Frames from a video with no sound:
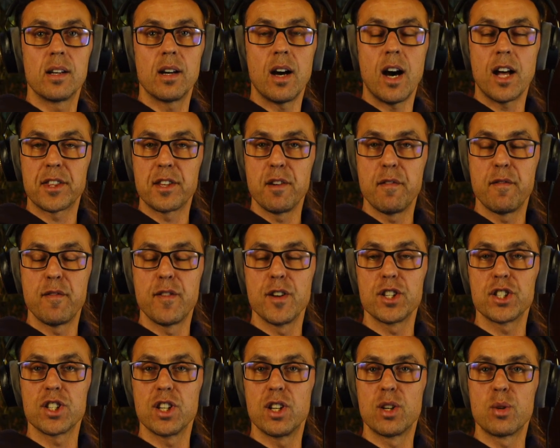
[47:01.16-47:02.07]

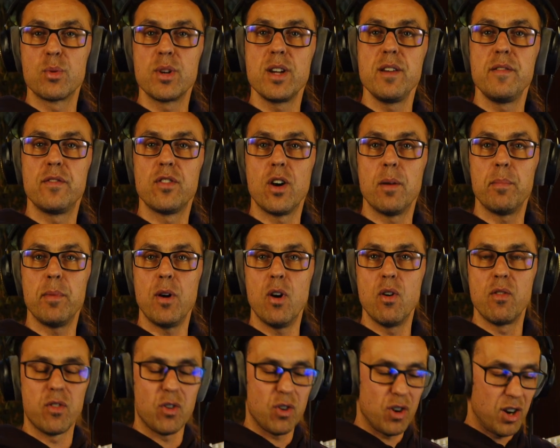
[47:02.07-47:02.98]
artificial reverb
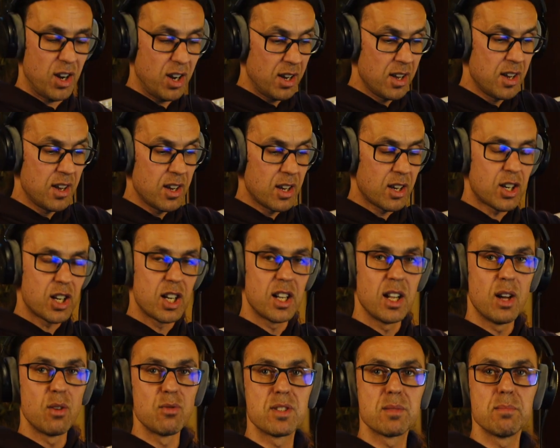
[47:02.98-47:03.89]
over a
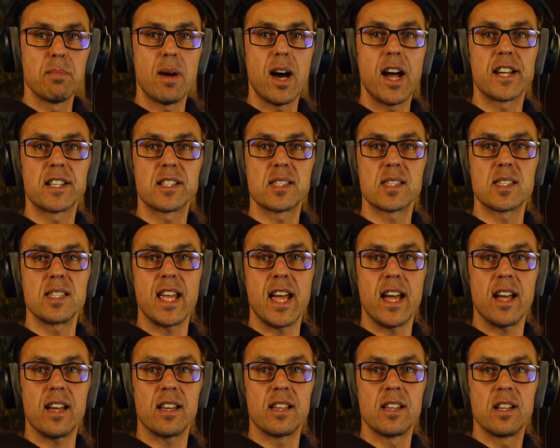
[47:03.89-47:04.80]
close mic'd
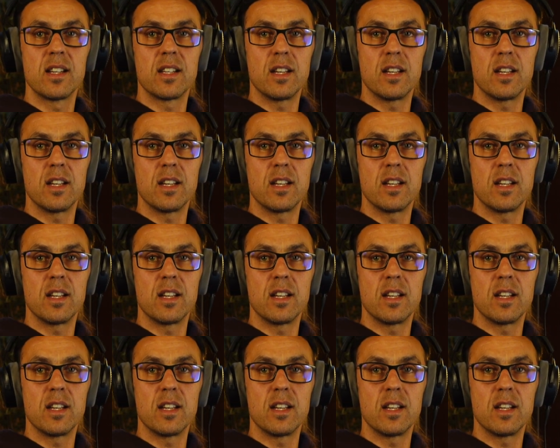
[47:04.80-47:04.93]
snare.